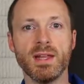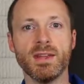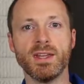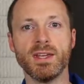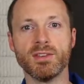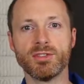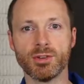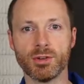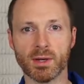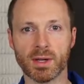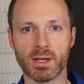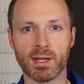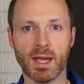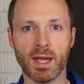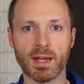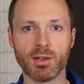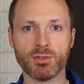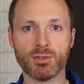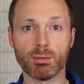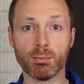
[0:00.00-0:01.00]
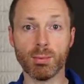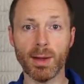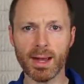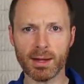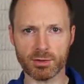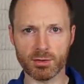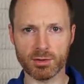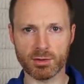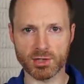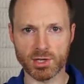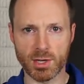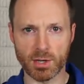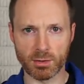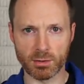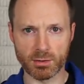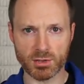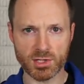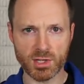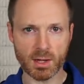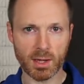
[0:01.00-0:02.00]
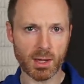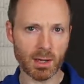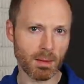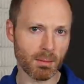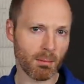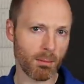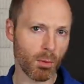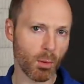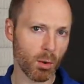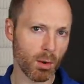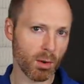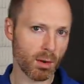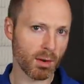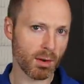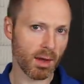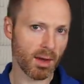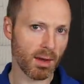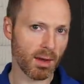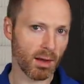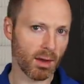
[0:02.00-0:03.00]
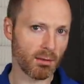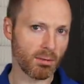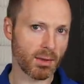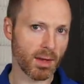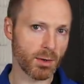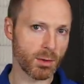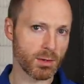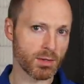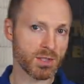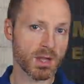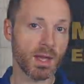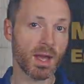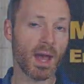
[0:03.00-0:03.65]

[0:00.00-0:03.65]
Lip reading: These are, again, director's notes, more of those